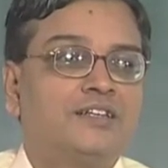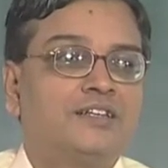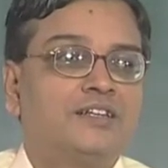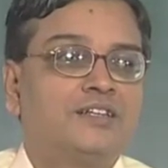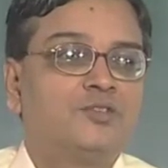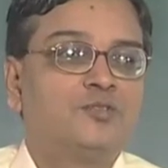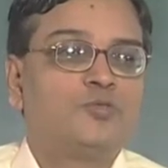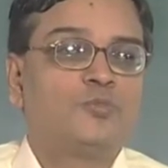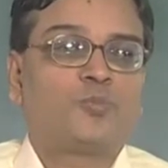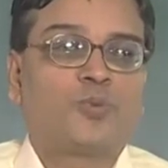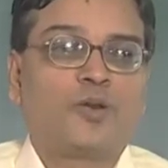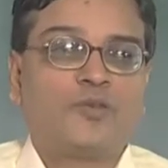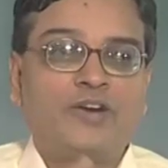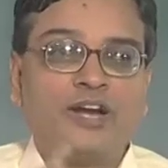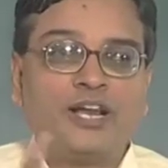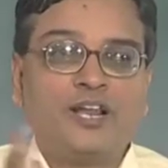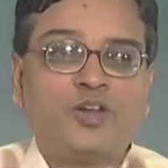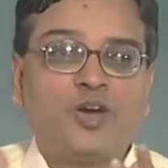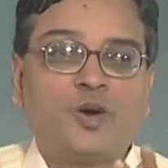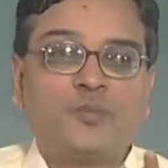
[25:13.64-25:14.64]
you
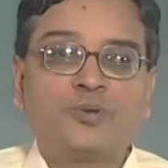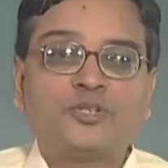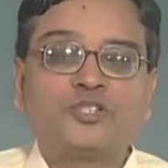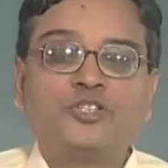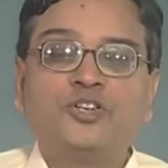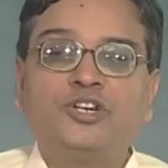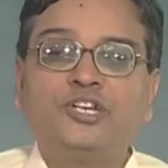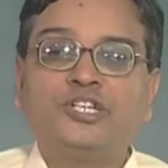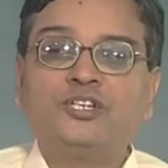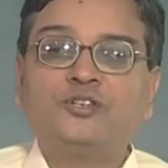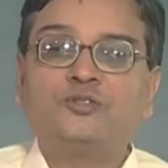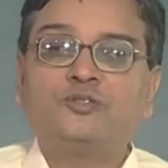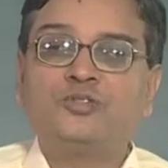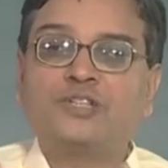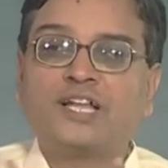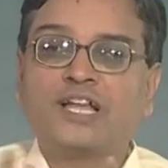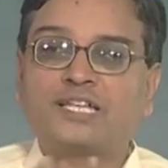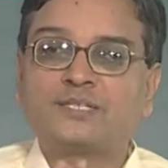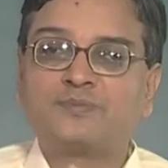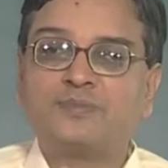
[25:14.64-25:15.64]
provide an opportunity to do the
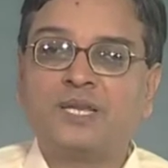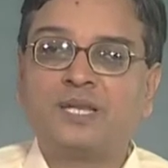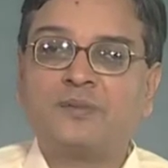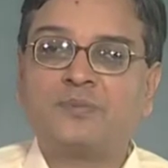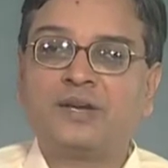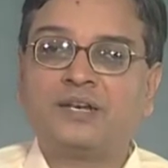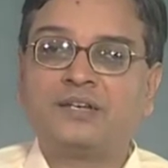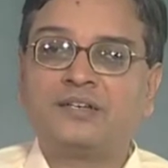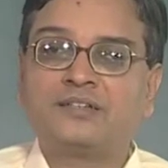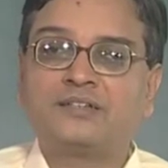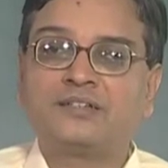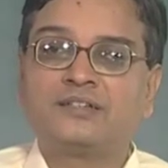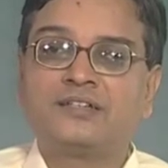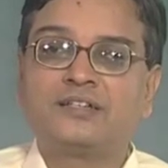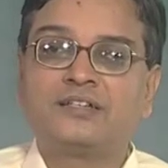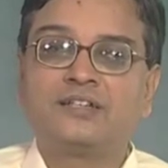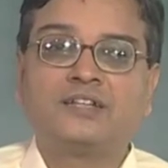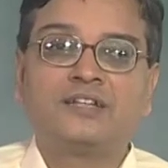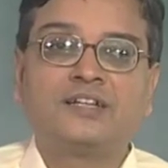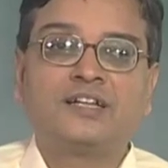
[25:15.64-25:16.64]
experiment
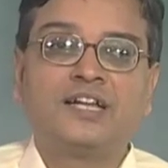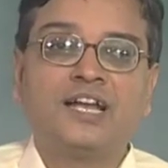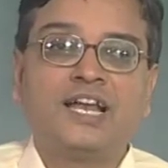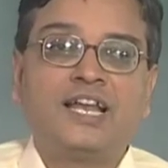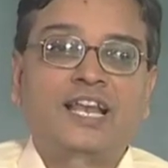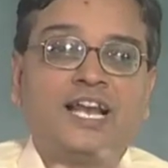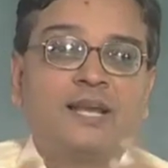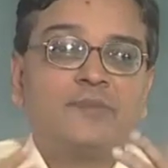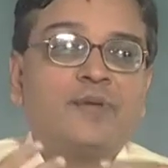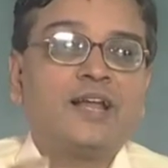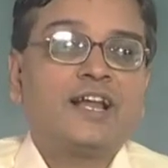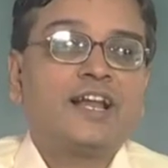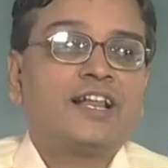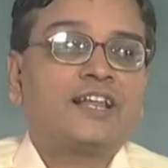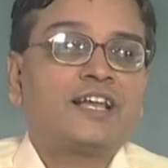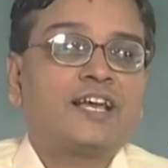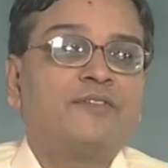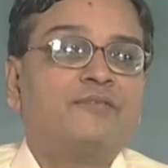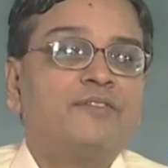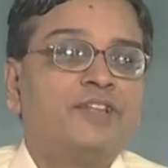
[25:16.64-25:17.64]
and let me get
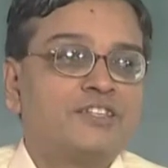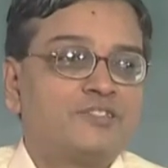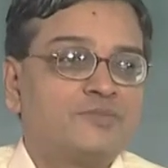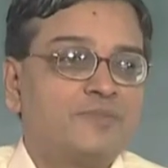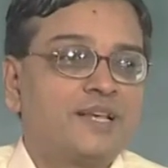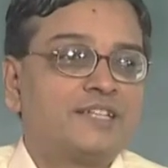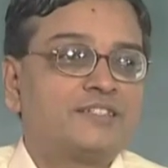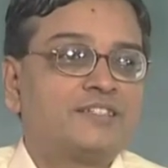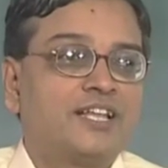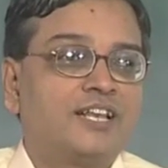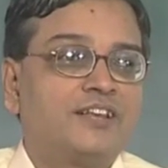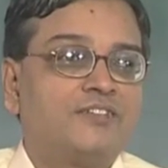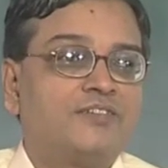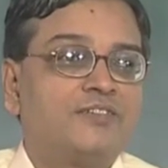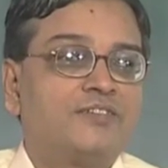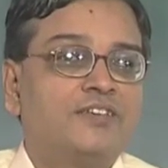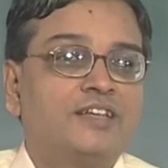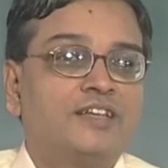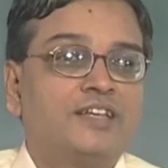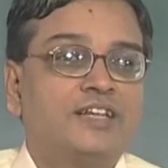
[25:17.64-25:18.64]
convinced myself,
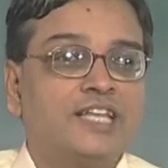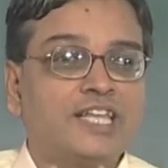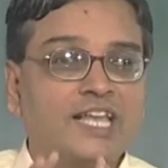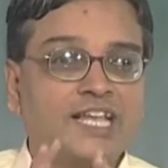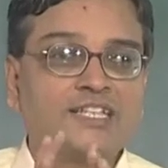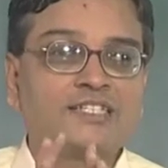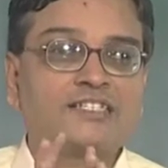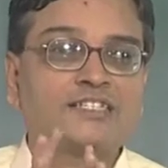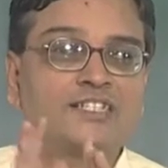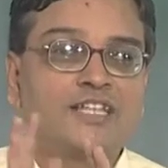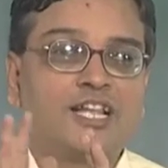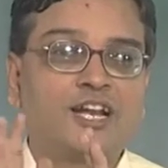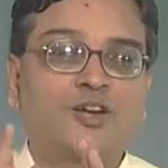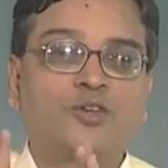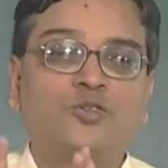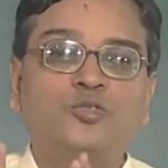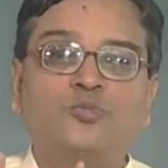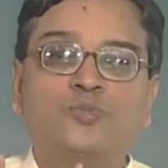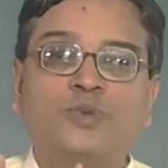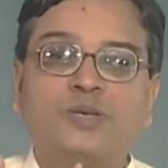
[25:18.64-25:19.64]
yes, there are
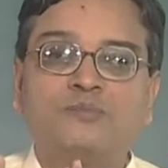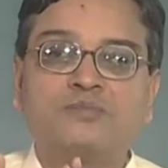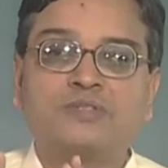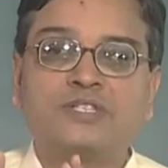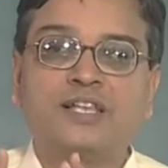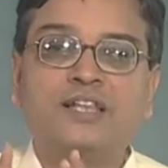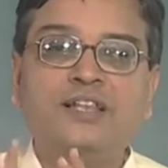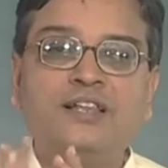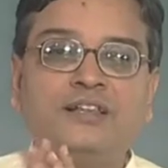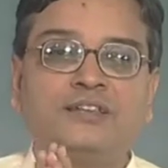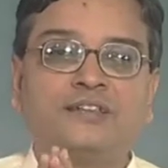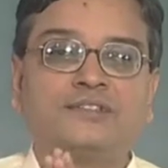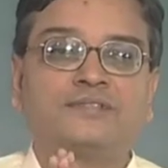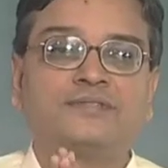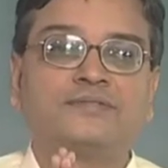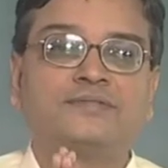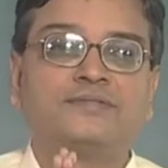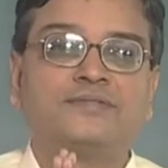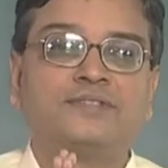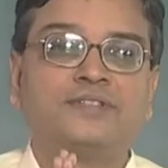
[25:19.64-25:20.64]
two beams seen
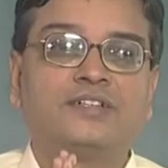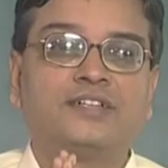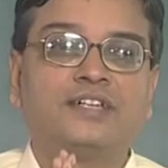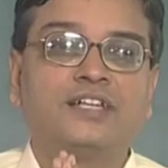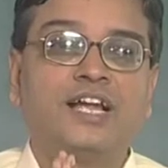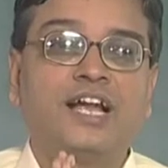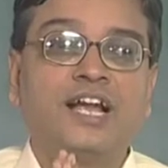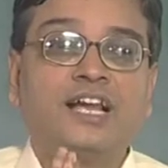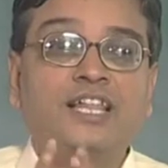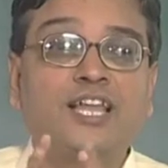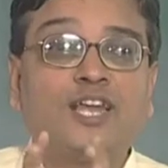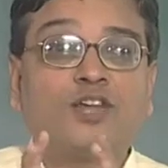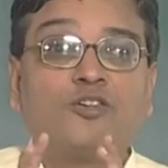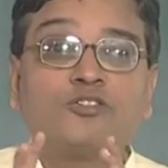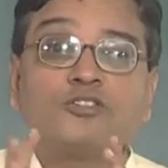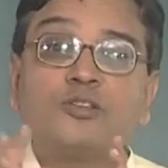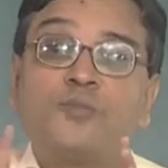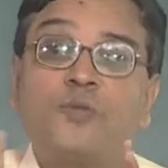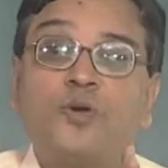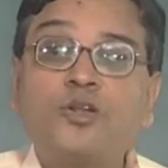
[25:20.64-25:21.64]
and they are
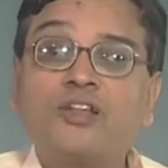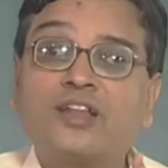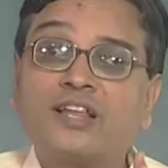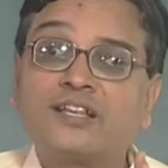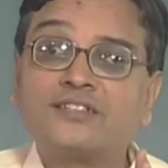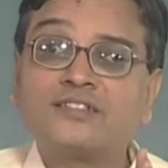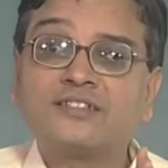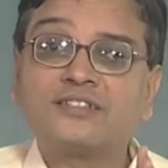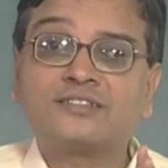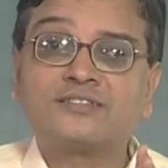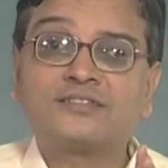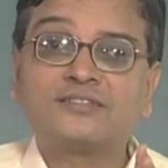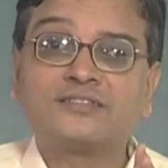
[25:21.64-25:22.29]
also polarized